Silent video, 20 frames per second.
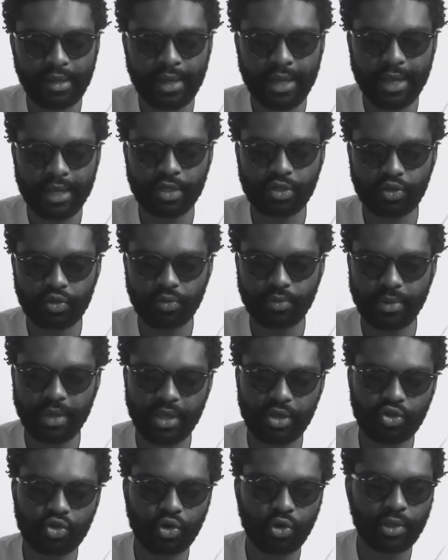has to
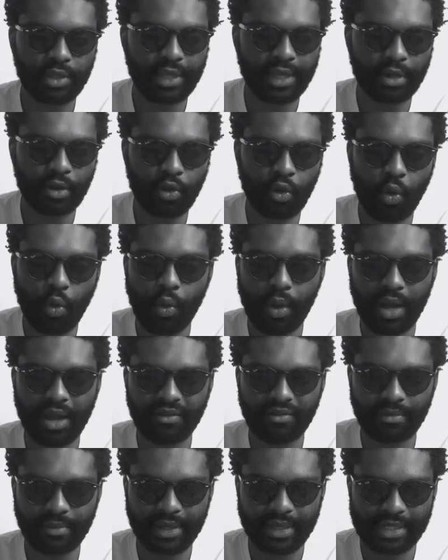make sure that no
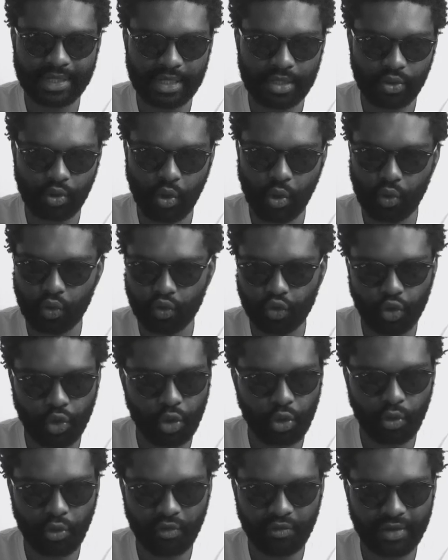government has
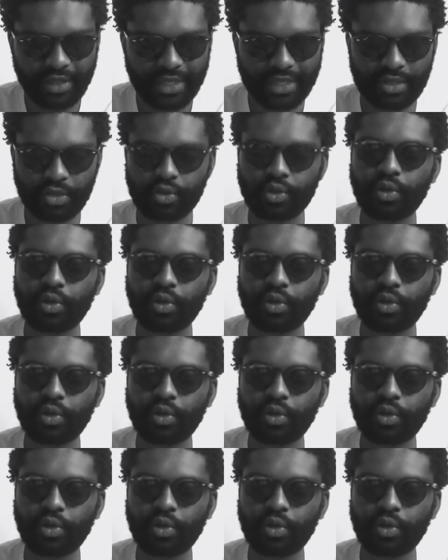control over that.